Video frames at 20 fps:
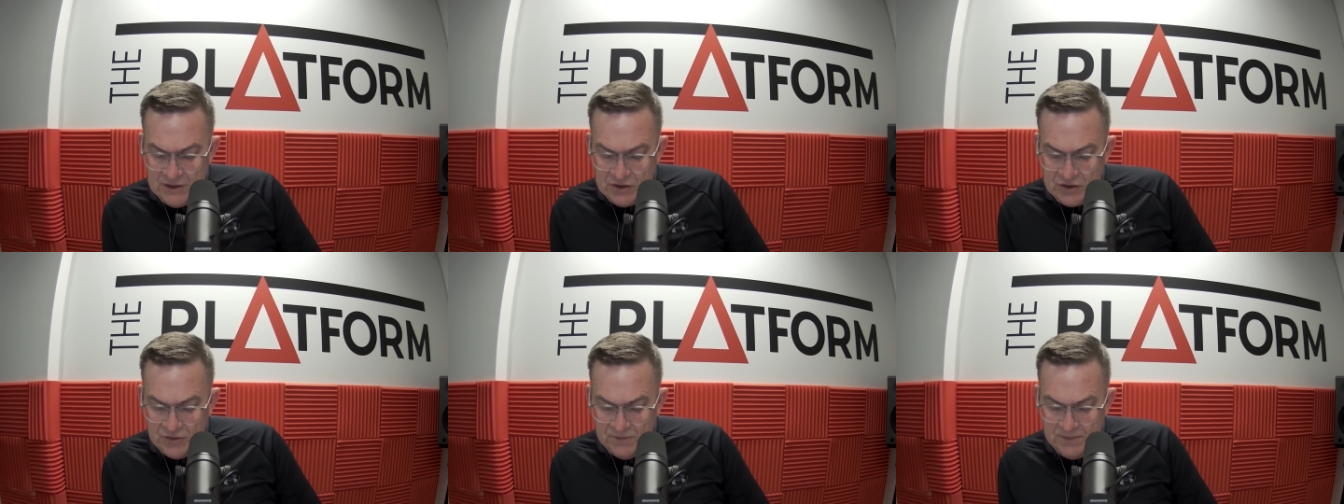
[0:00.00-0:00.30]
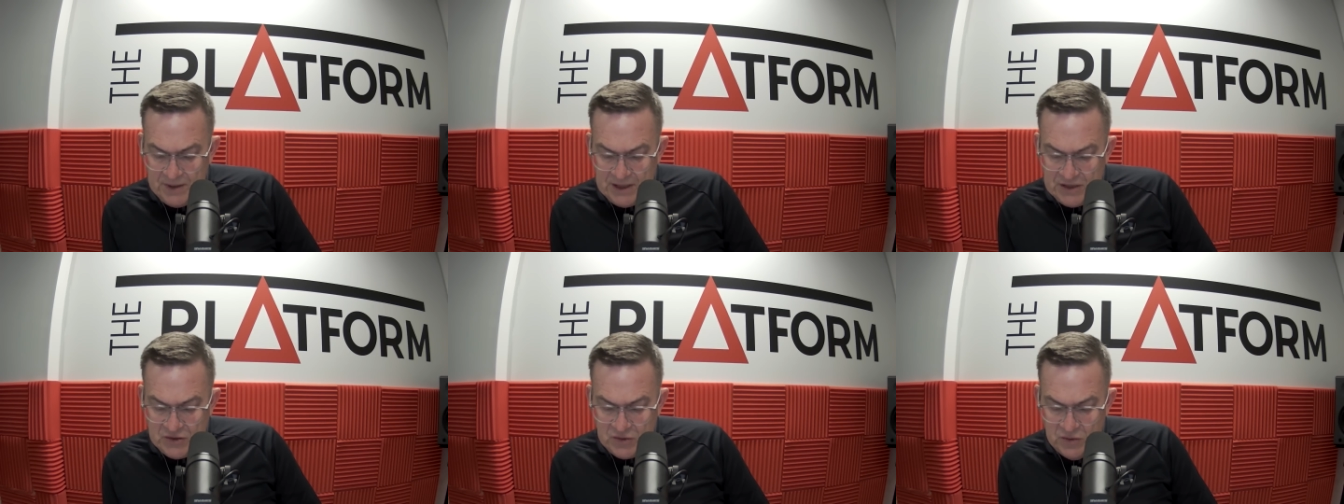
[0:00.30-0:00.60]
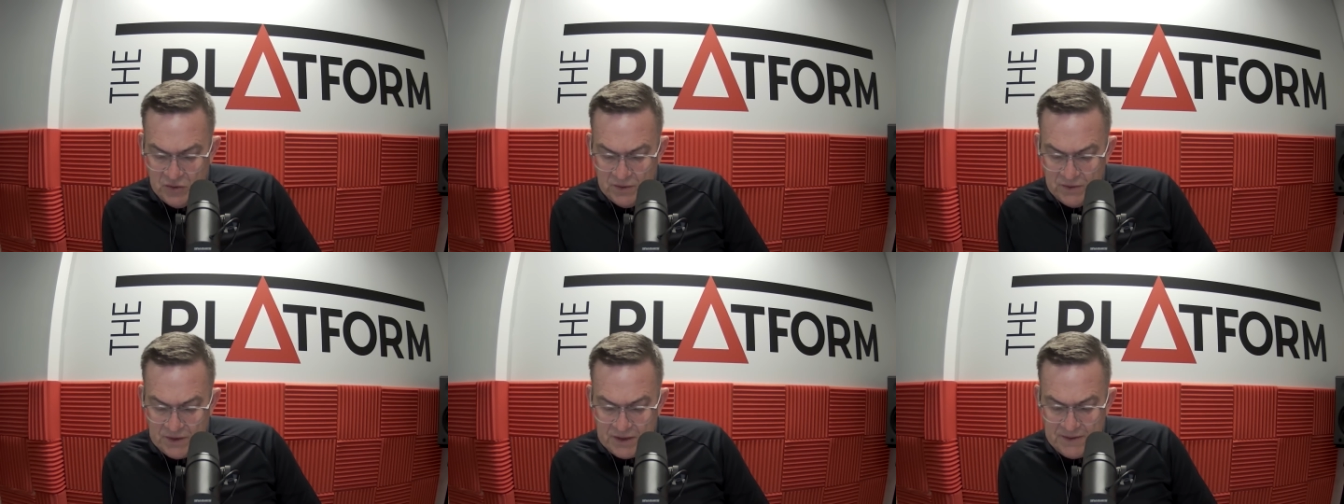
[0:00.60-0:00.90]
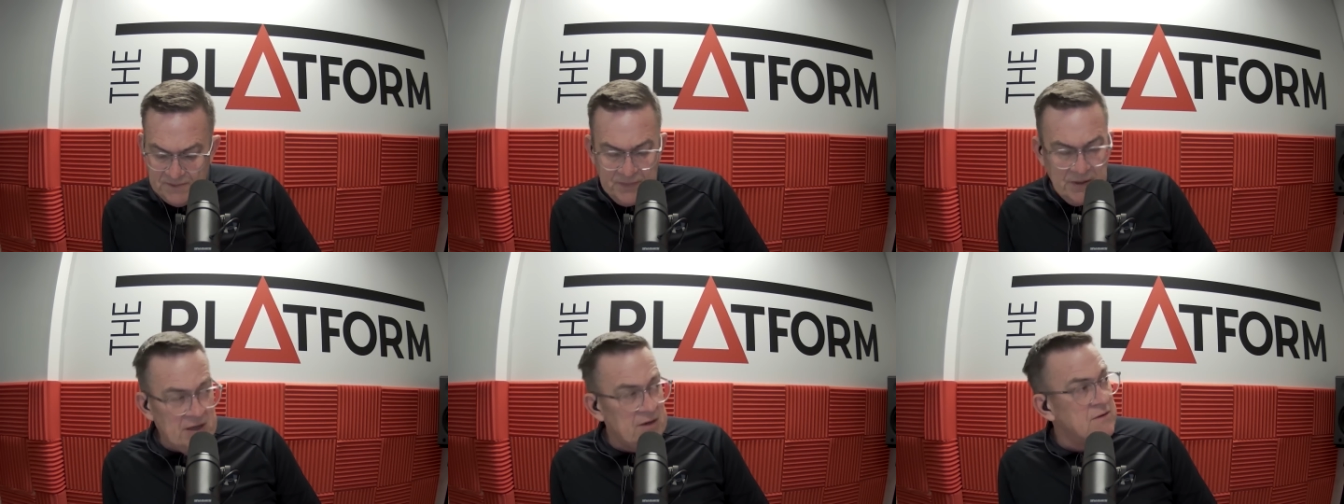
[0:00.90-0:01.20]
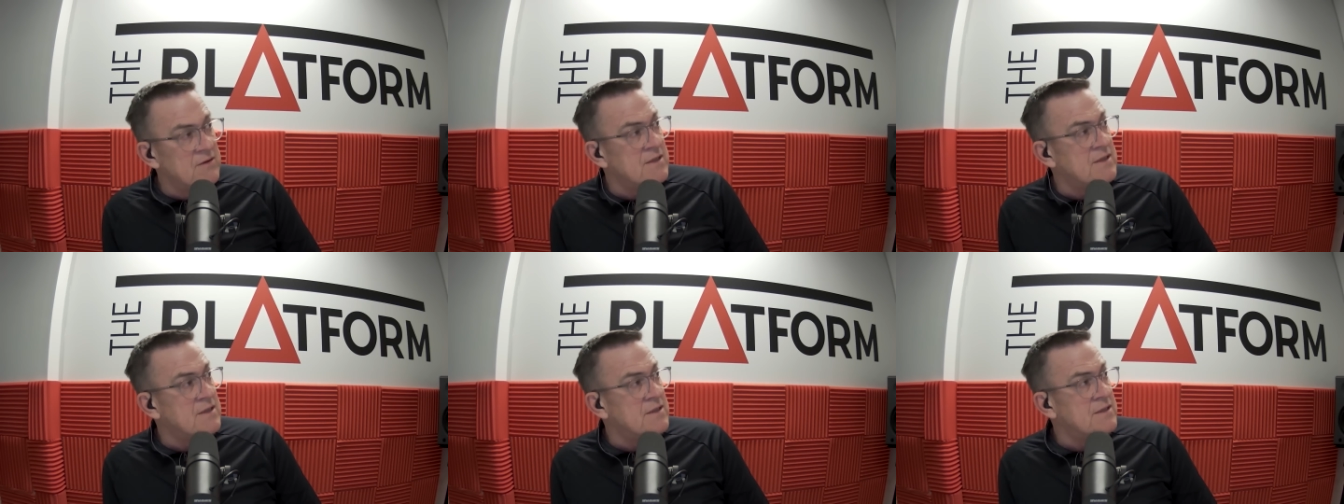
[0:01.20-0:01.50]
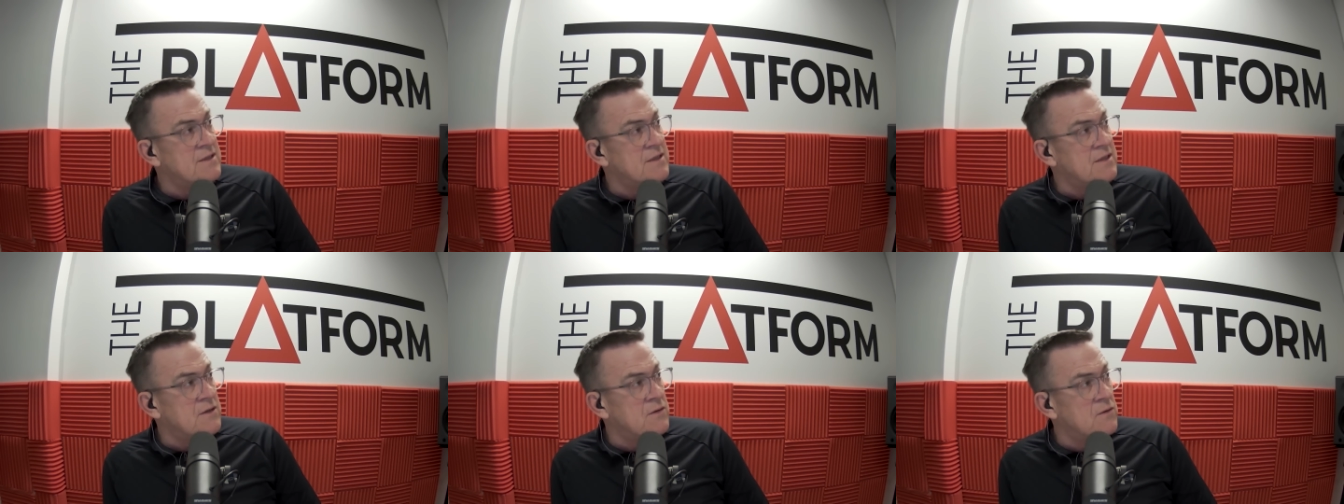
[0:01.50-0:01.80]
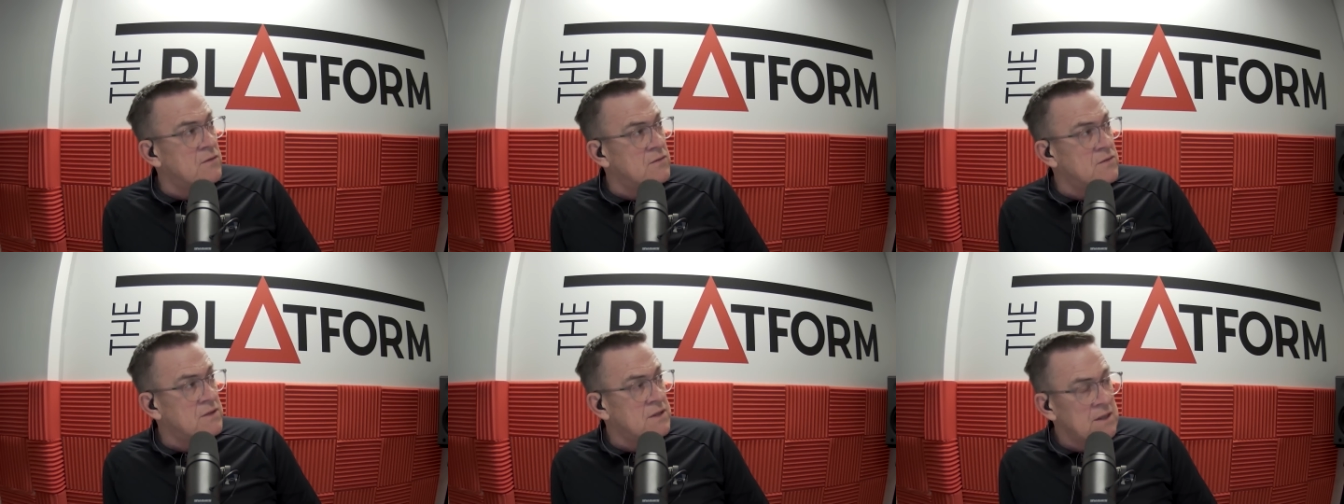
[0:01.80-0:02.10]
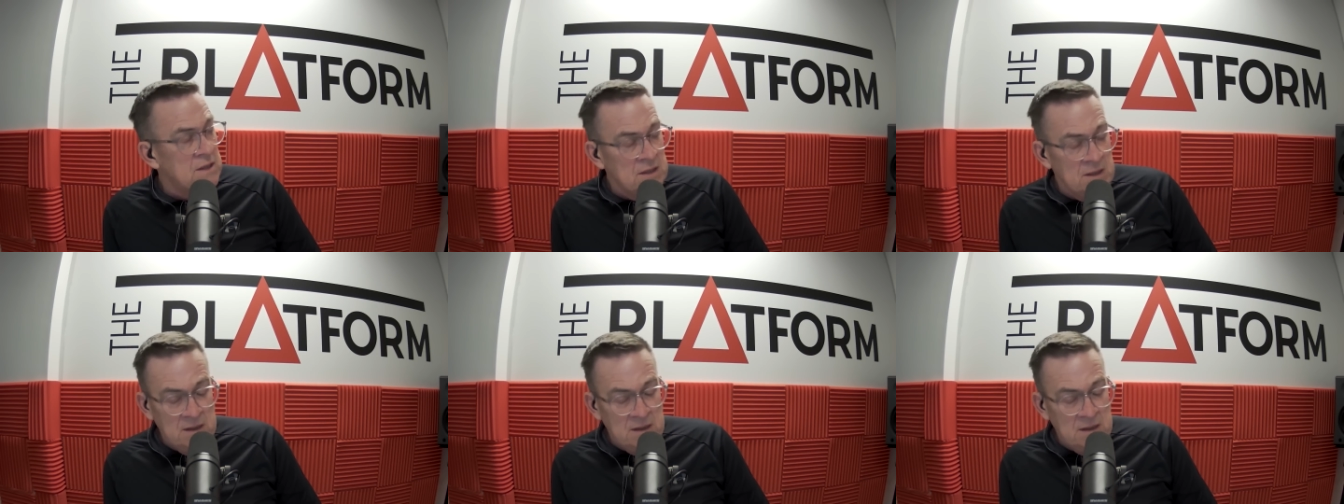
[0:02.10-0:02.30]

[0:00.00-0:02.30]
should be taught to parents in schools